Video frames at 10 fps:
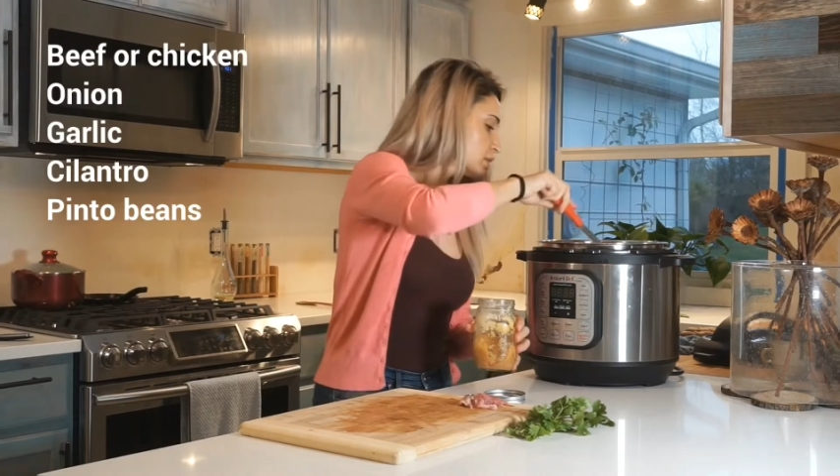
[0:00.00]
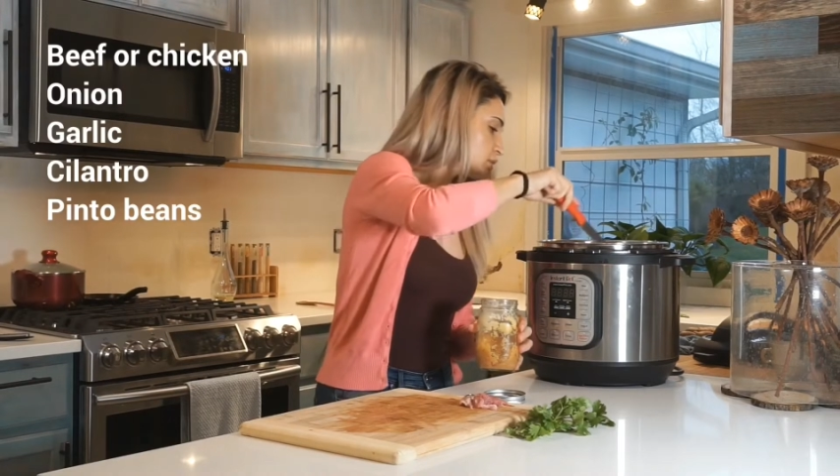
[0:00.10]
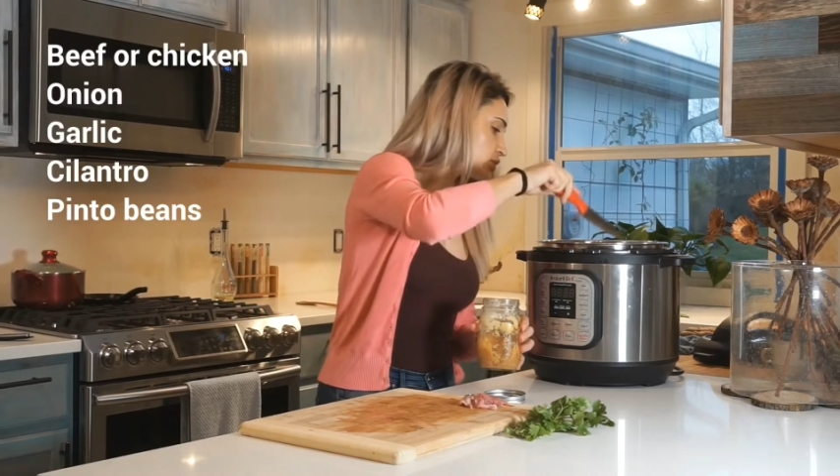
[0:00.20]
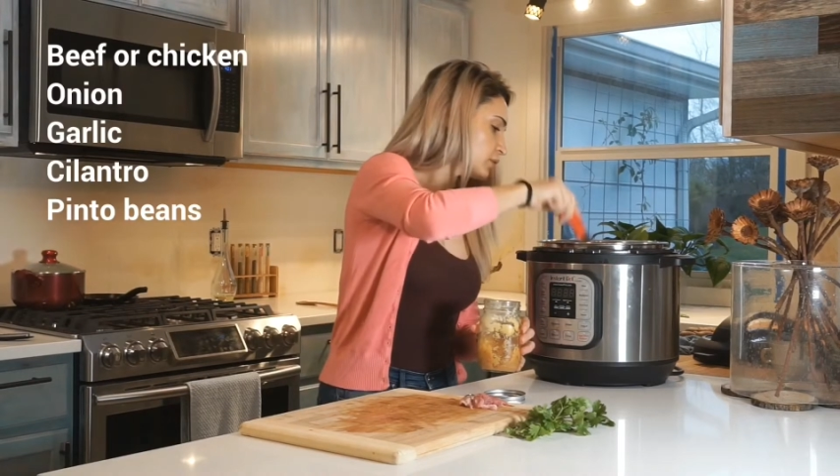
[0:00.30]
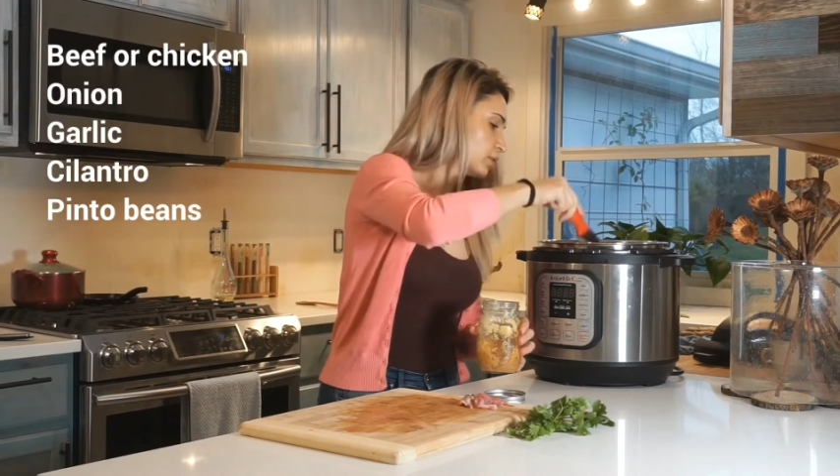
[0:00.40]

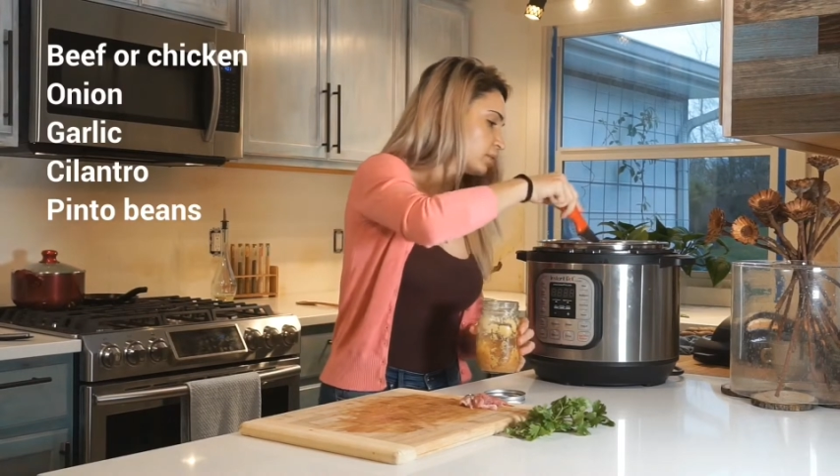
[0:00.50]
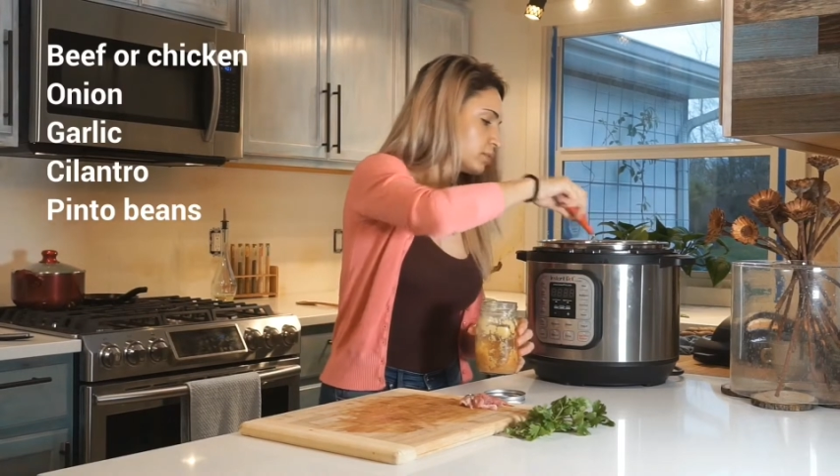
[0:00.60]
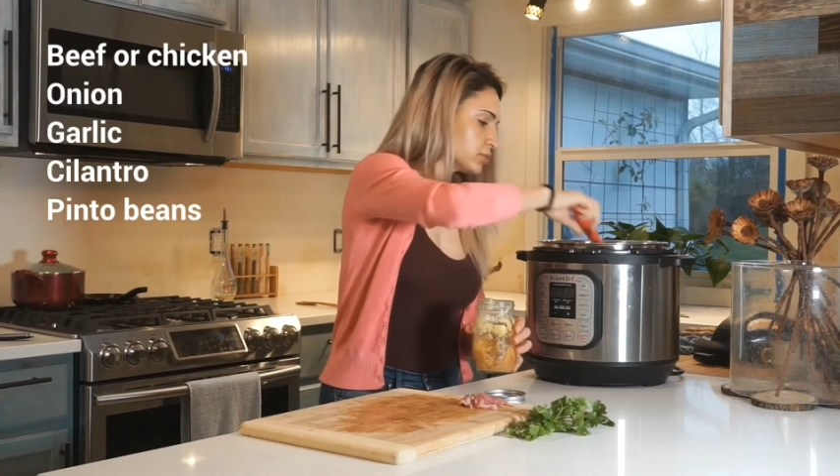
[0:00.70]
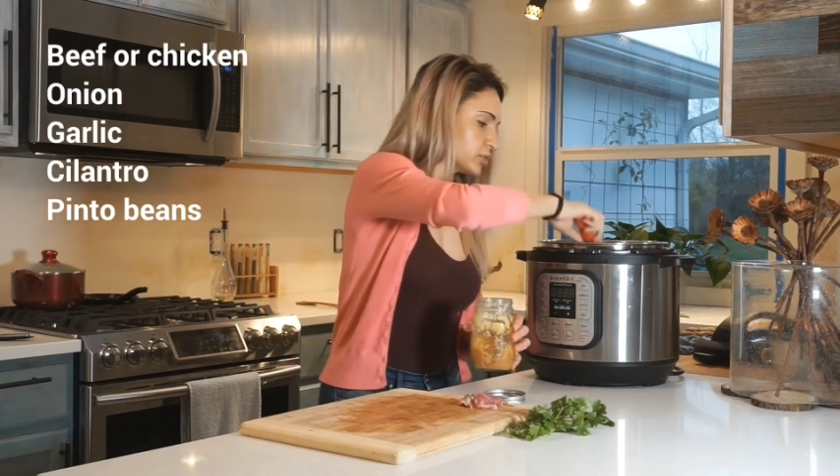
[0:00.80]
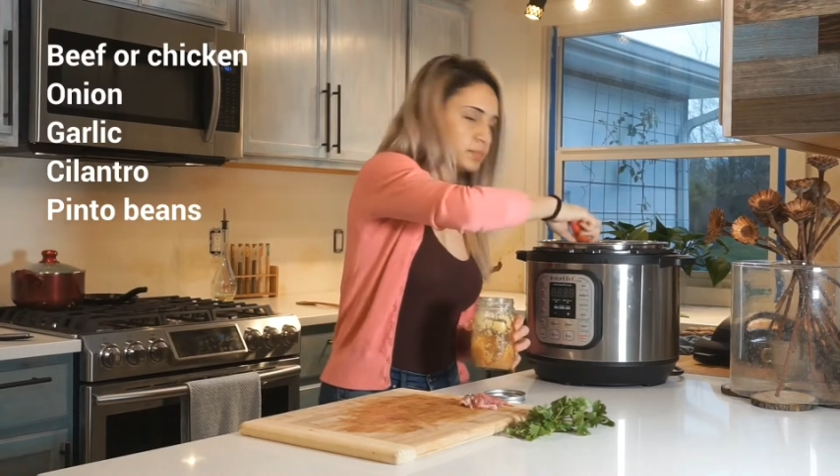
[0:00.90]
So
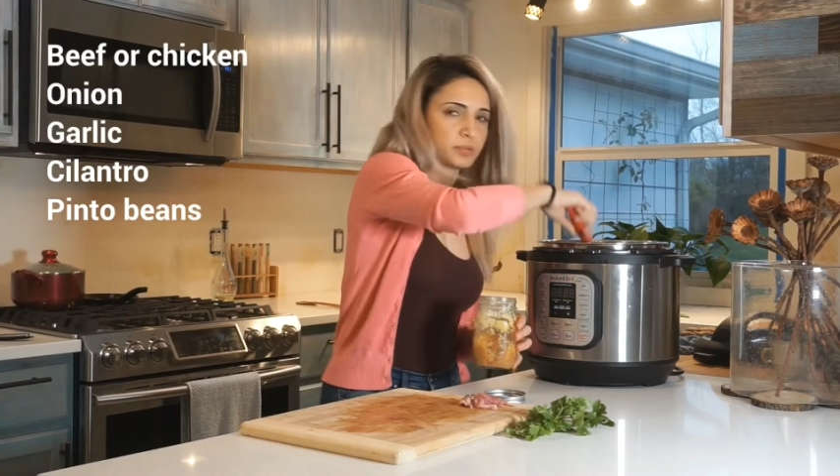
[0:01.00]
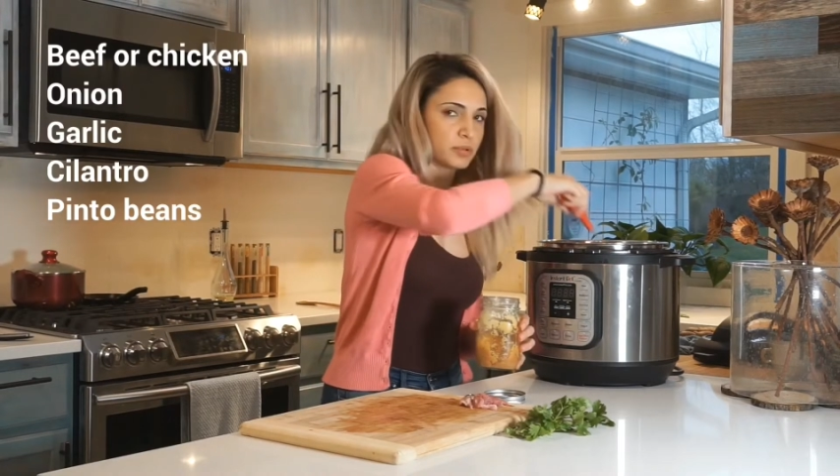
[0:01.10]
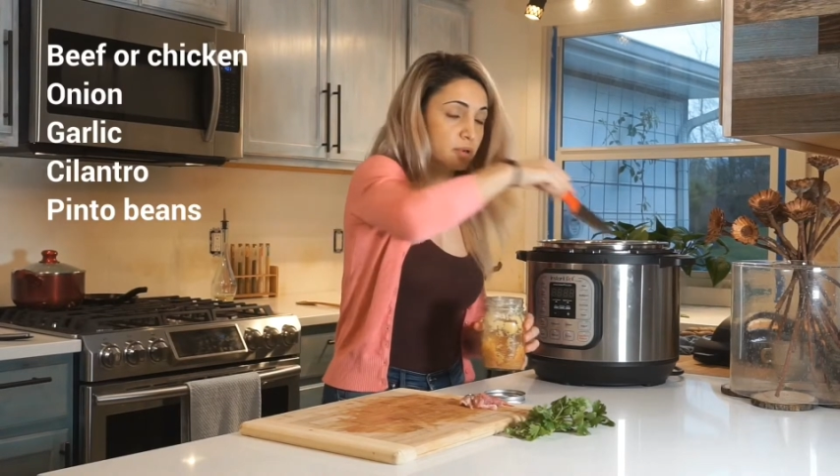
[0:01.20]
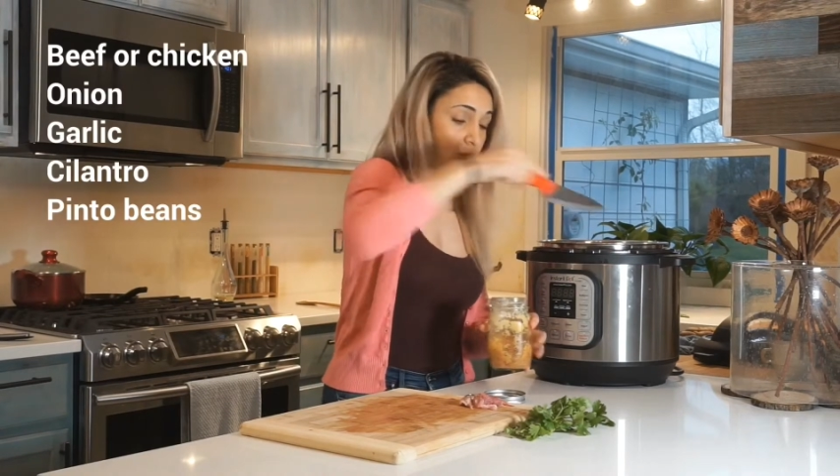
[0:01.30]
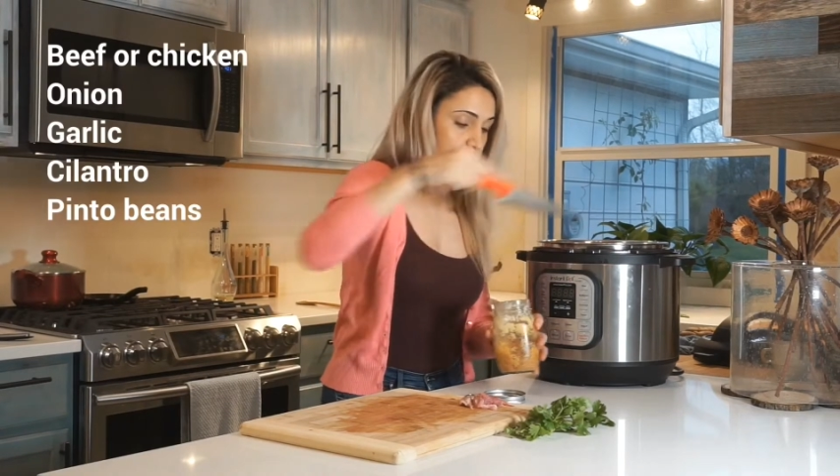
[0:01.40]
just put
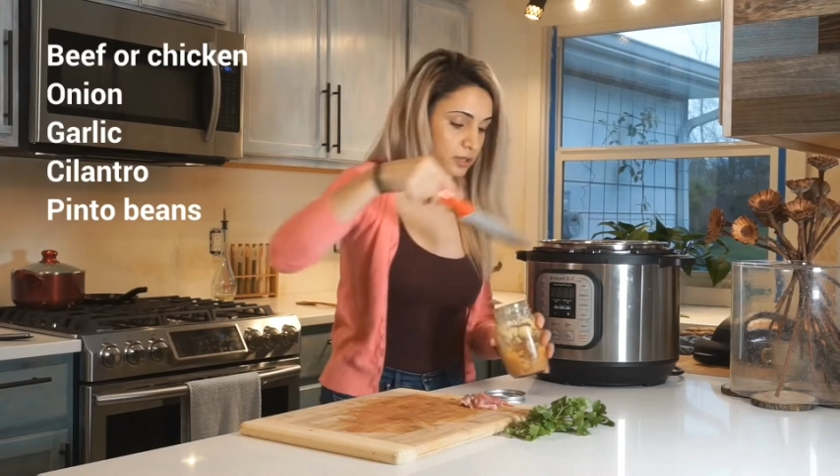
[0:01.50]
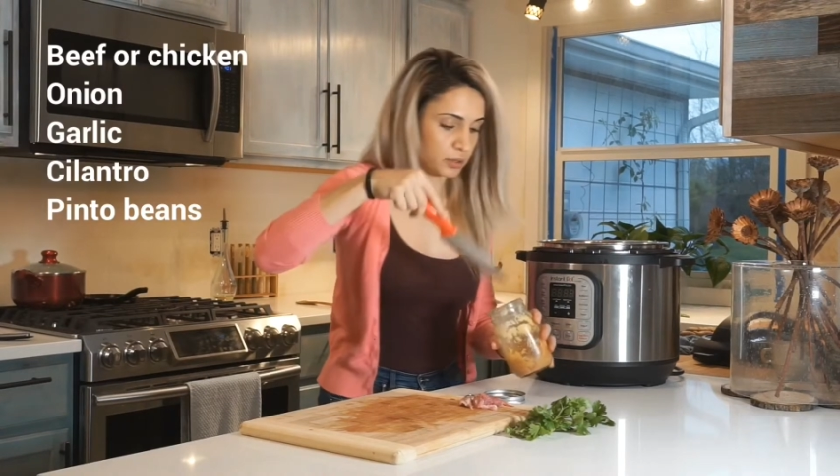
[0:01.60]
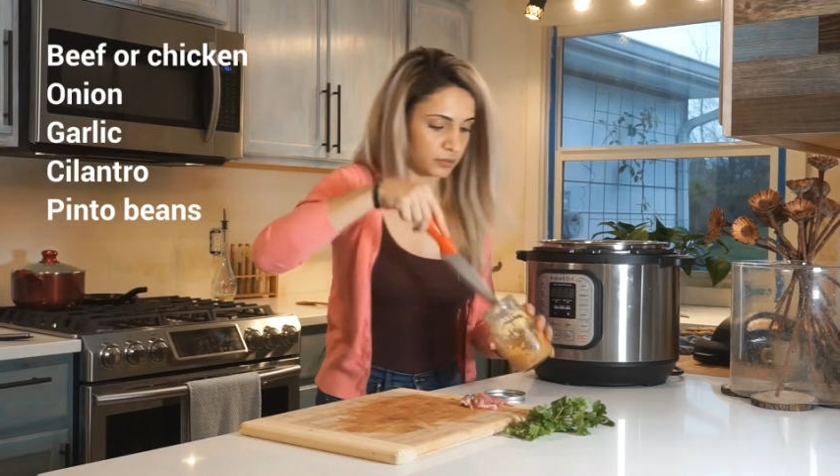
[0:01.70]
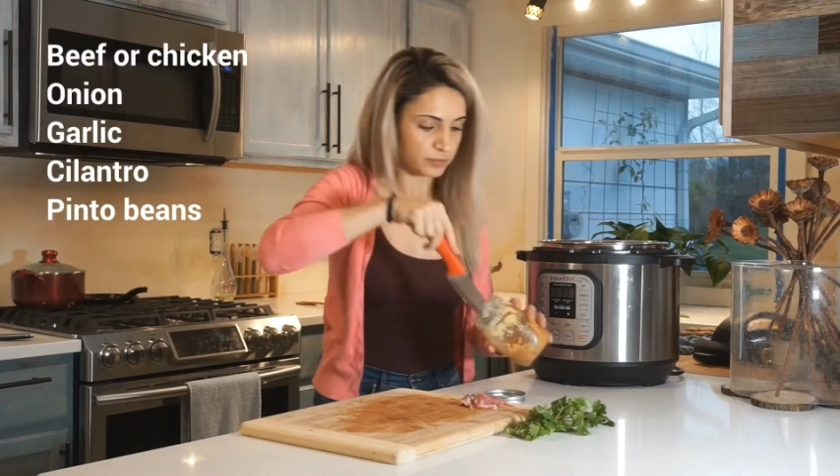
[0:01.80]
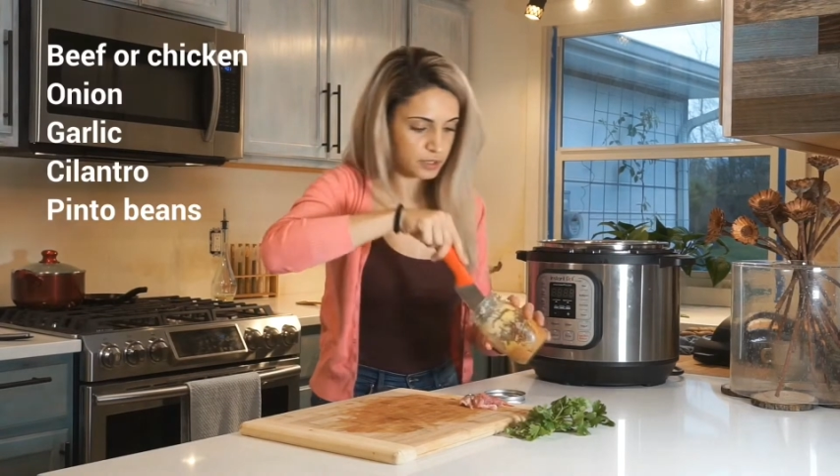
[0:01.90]
garlic
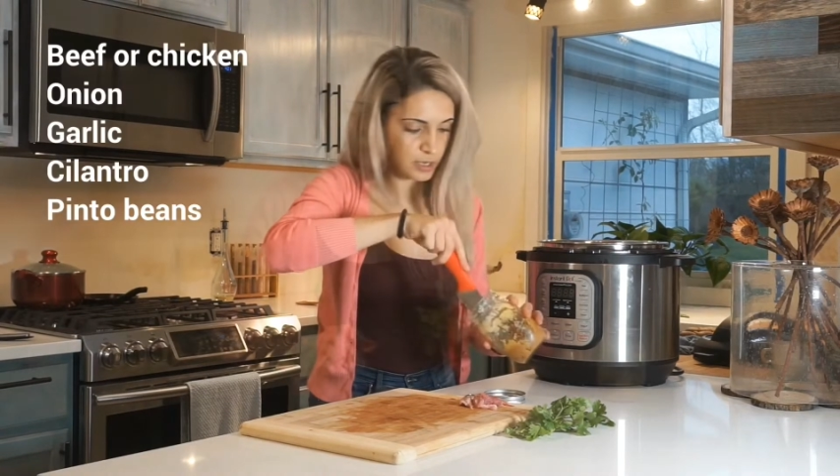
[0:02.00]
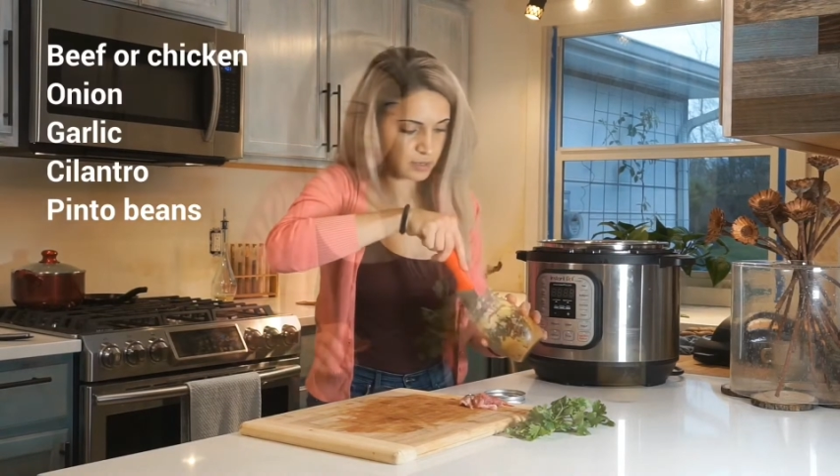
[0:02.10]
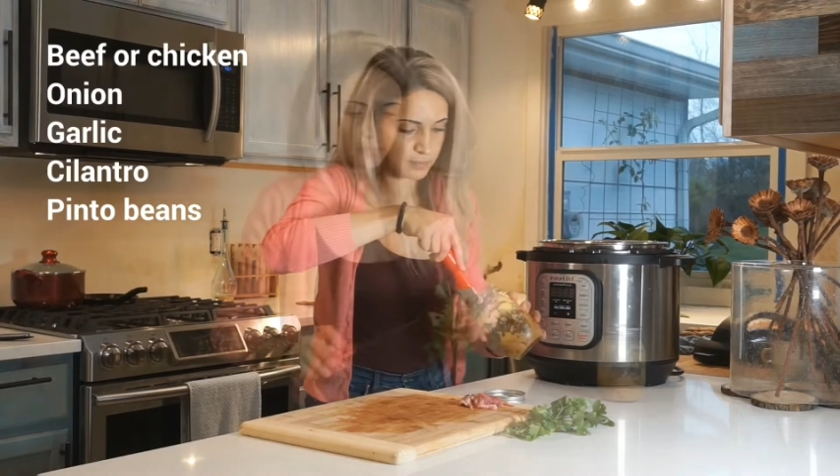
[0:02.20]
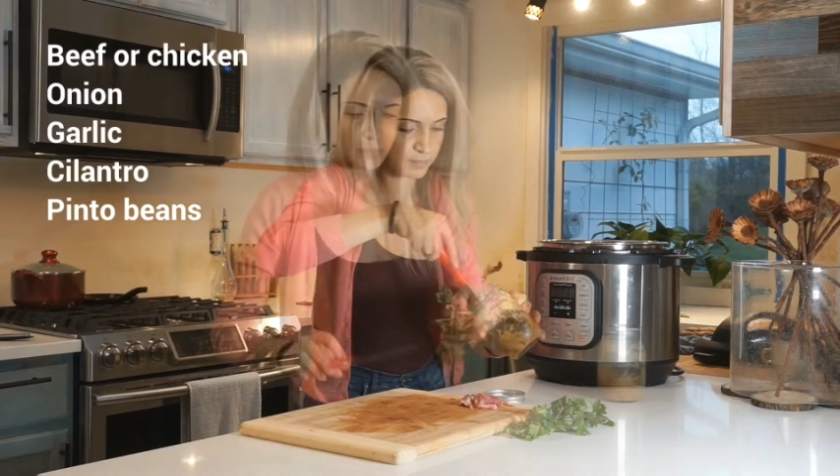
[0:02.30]
cloves in there,